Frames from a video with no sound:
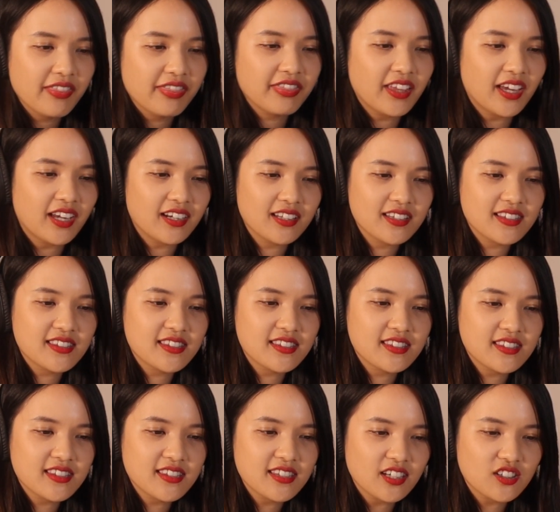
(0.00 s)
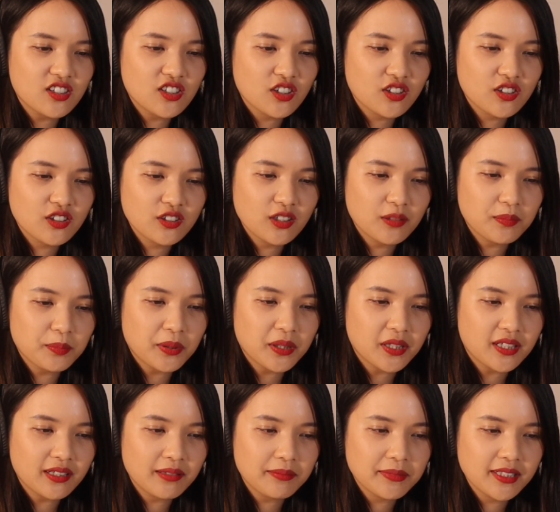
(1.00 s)
That is such a cool
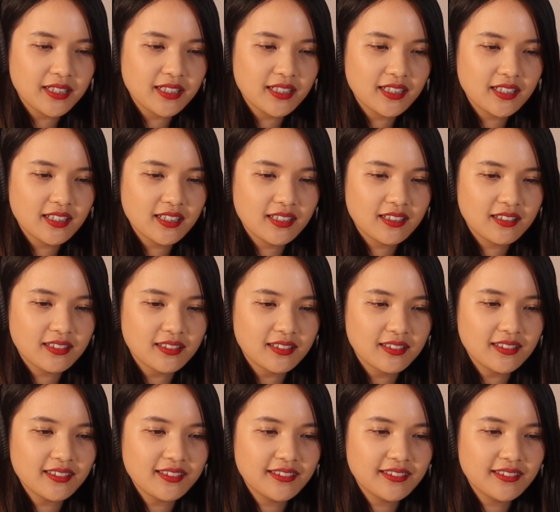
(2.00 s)
apartment.